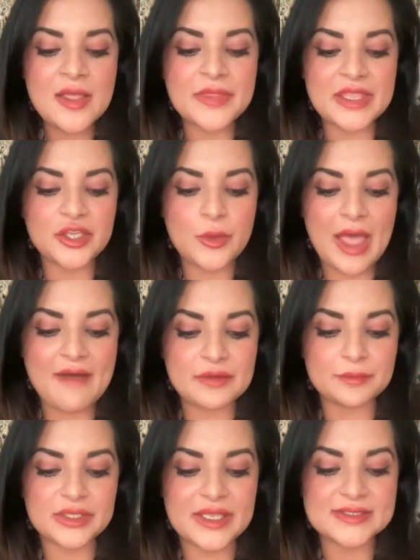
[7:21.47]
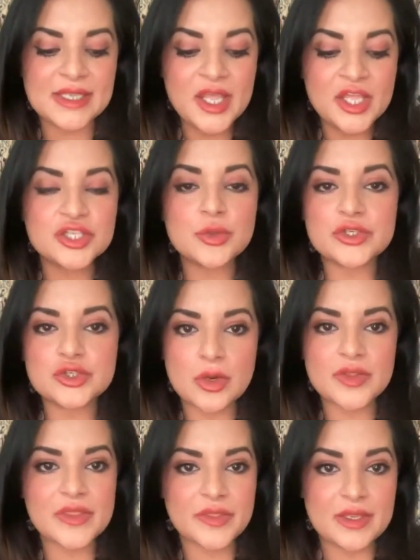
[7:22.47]
that you have in place to
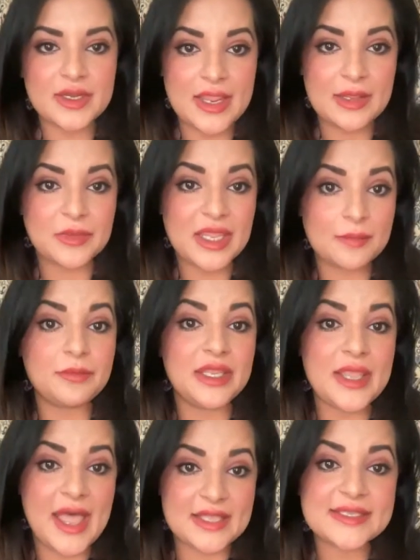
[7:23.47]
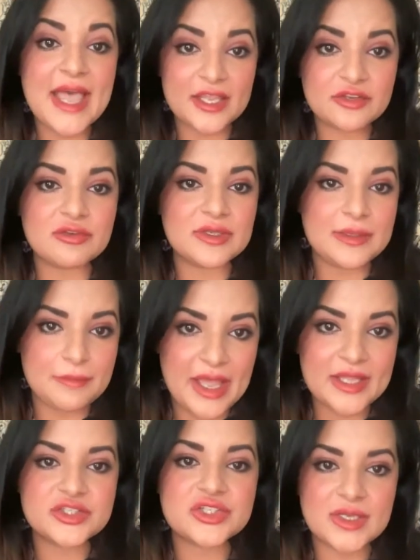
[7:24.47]
ensure that the name can be as accurately
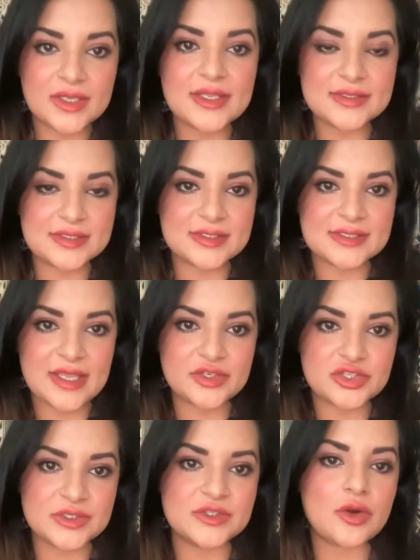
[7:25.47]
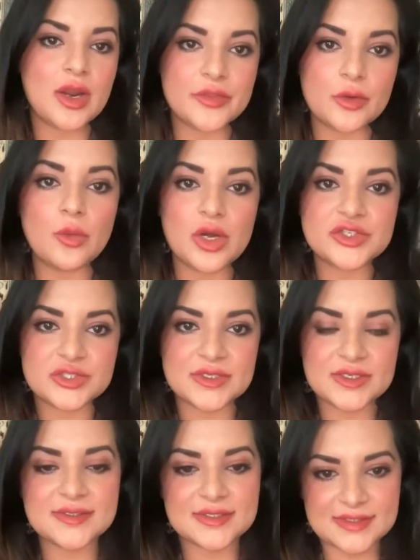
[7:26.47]
matched against the sanctions or other watch
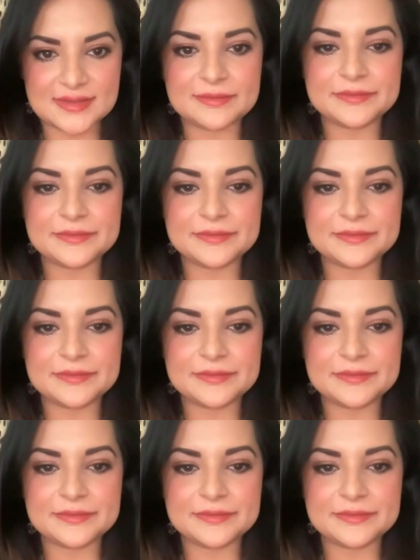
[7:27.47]
lists.